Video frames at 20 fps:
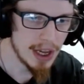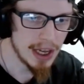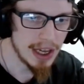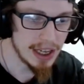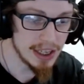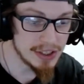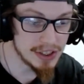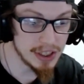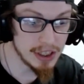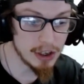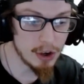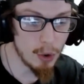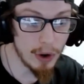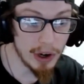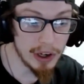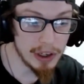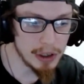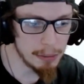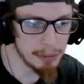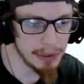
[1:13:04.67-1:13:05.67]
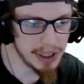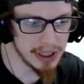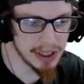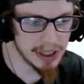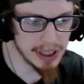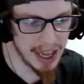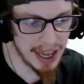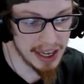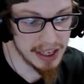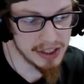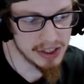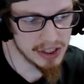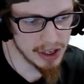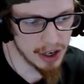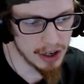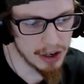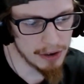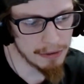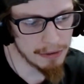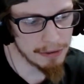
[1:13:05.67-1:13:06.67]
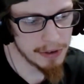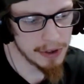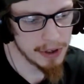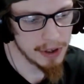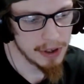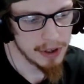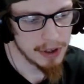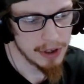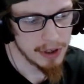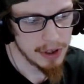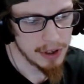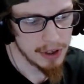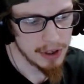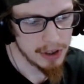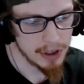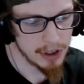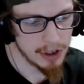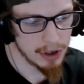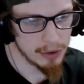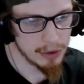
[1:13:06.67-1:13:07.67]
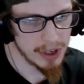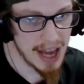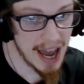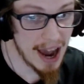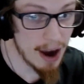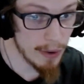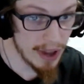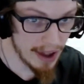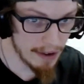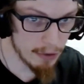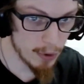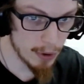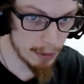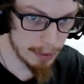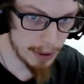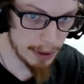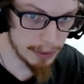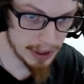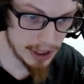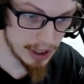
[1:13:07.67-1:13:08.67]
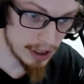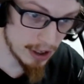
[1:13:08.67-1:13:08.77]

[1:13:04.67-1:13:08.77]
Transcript: Is it going to be a case of, you know, now we have a Republican in